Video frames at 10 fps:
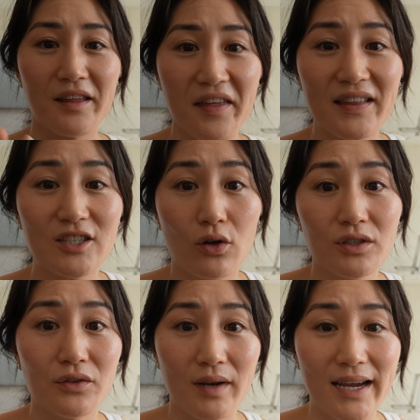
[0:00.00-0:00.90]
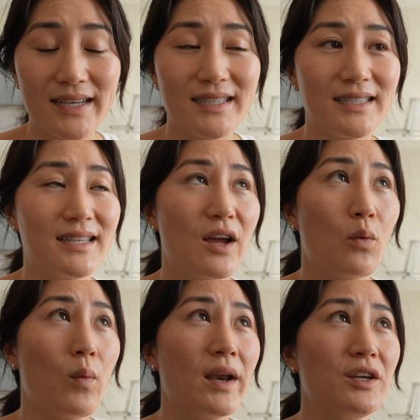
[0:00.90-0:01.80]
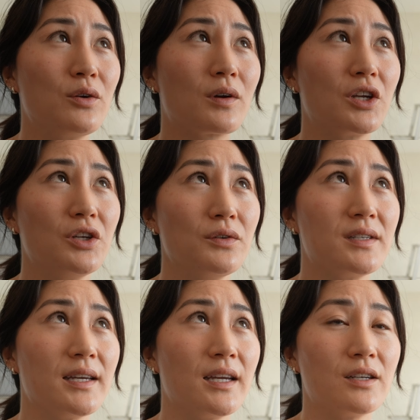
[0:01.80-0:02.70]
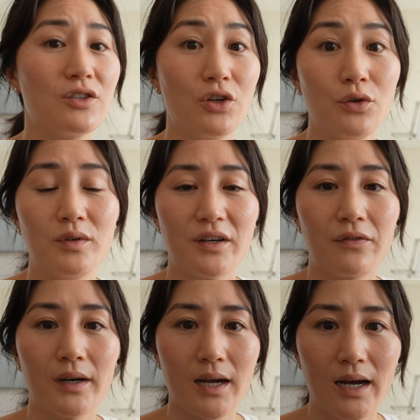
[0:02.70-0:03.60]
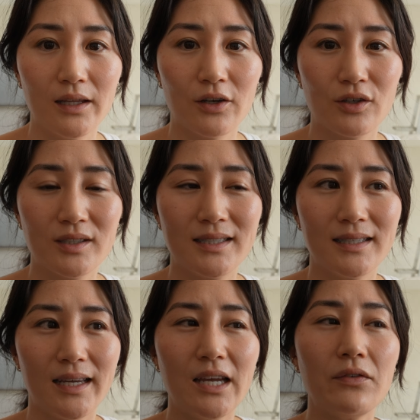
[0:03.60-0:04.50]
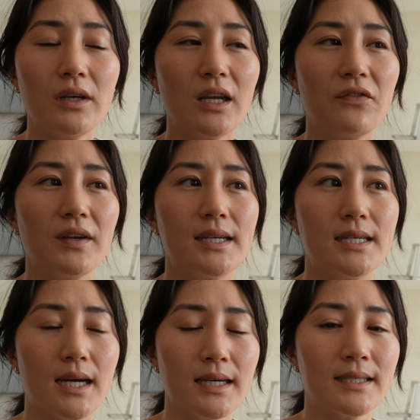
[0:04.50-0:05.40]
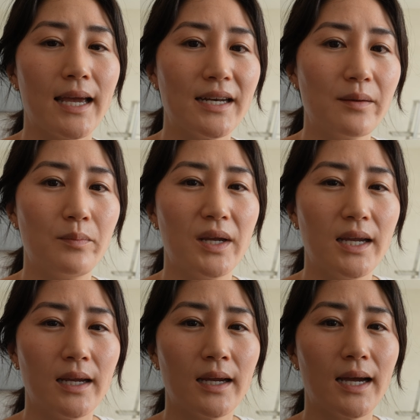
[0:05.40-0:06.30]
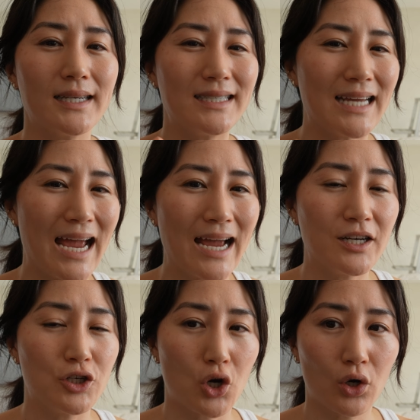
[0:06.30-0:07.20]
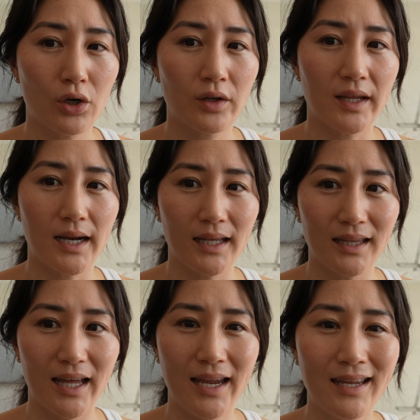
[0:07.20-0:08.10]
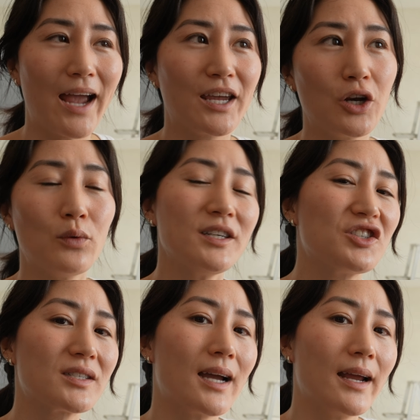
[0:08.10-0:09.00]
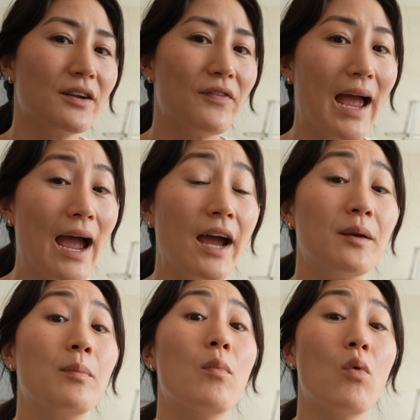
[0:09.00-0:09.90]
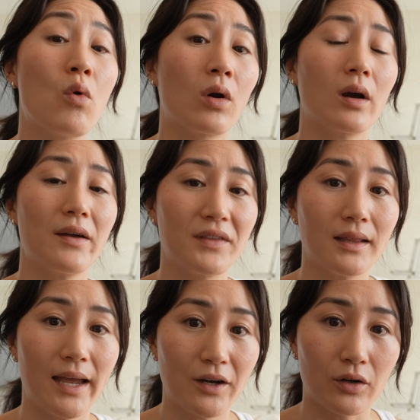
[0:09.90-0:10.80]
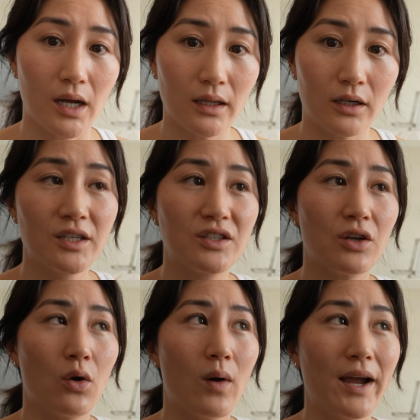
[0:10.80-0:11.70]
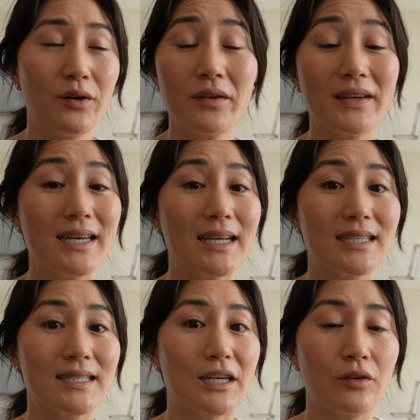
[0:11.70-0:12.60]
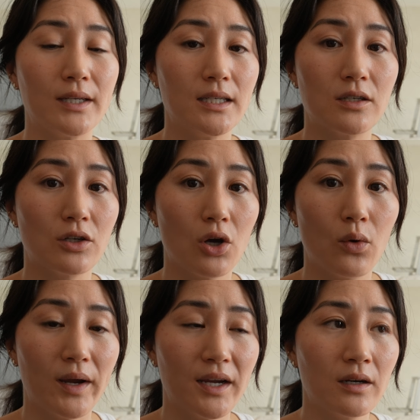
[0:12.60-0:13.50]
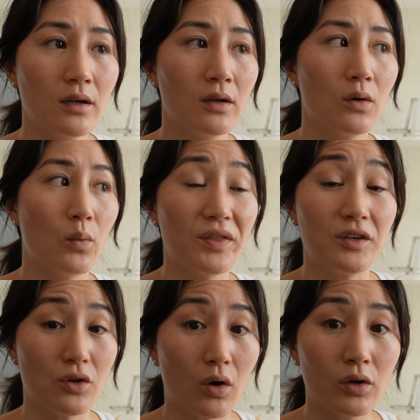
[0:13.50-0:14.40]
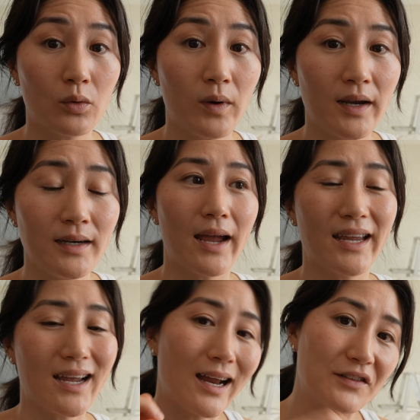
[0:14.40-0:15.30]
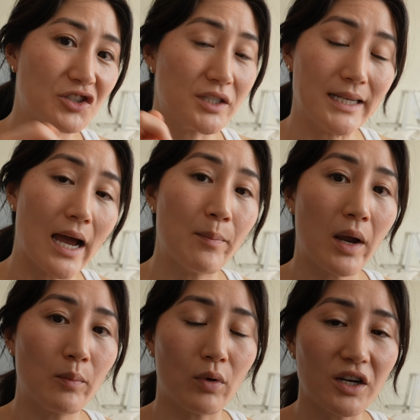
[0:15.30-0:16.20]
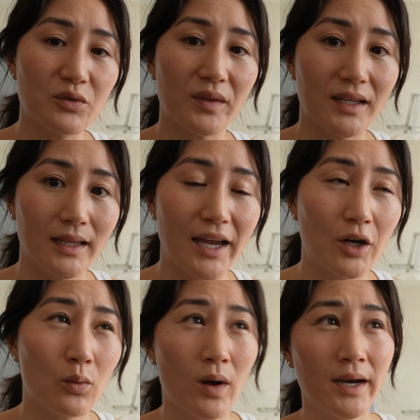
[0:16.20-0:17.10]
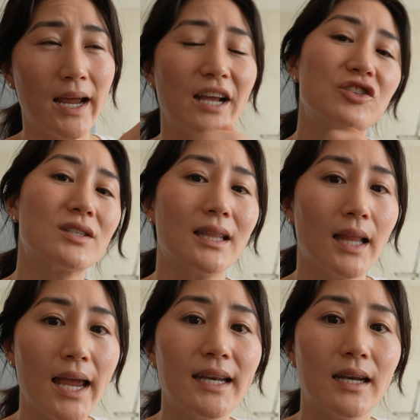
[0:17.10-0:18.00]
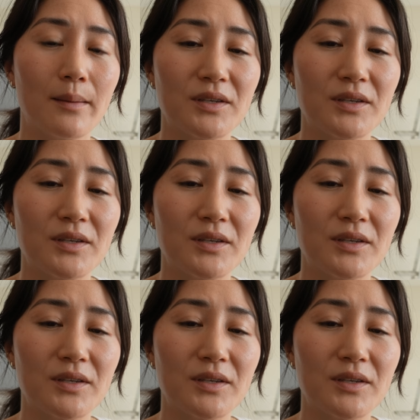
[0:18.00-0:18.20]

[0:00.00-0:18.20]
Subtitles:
thing that's also nice is that when you are using 2 different colors, even if it does end up being a tad darker than I like, I can always just kind of add more of the lighter color. So I don't even necessarily need to go in with the darker one. I can kind of just dab my brush with the lighter one and just lighten up